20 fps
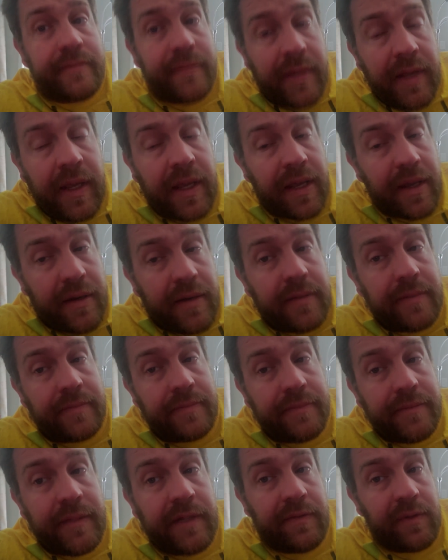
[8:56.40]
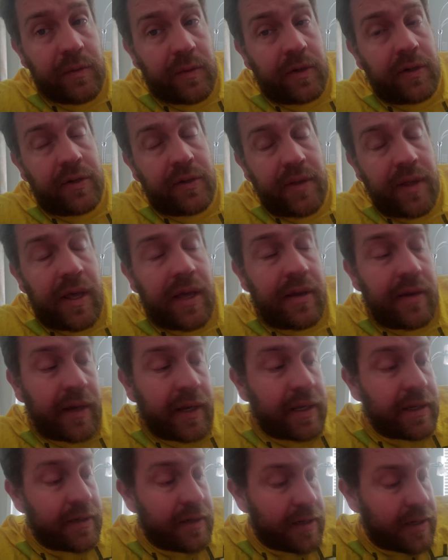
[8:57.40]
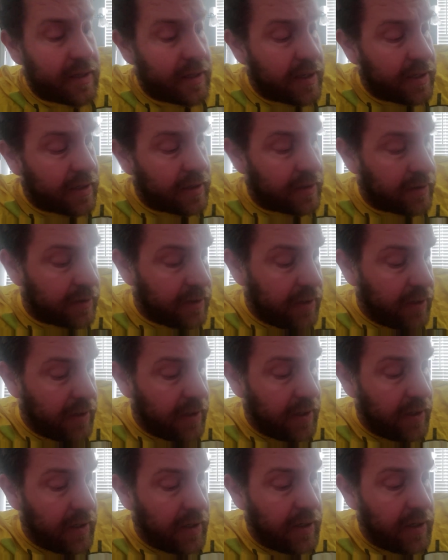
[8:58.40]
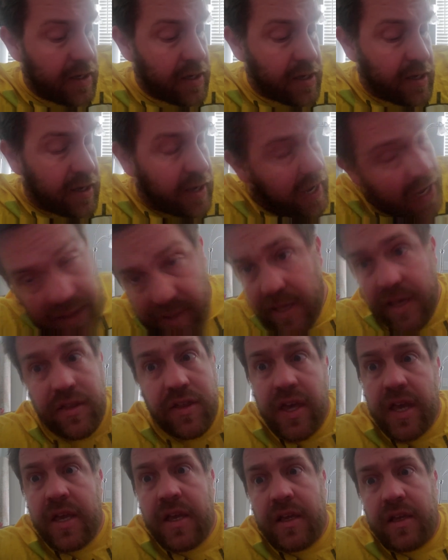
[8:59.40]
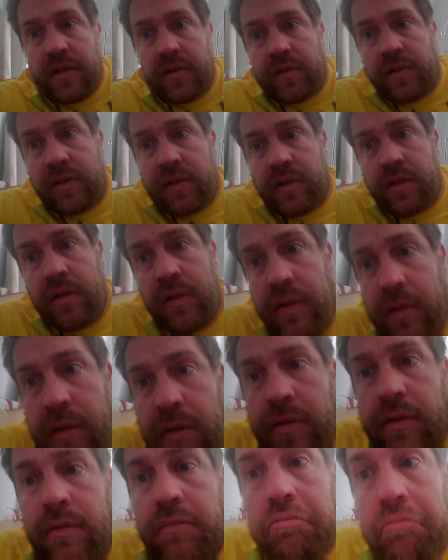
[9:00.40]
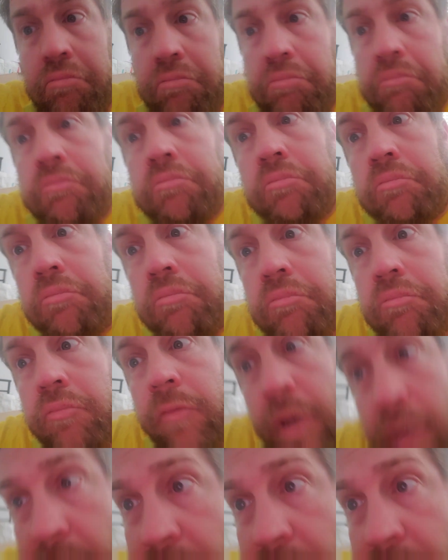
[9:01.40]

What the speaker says: And if you want to do that, I can tell you this. Gather your things. And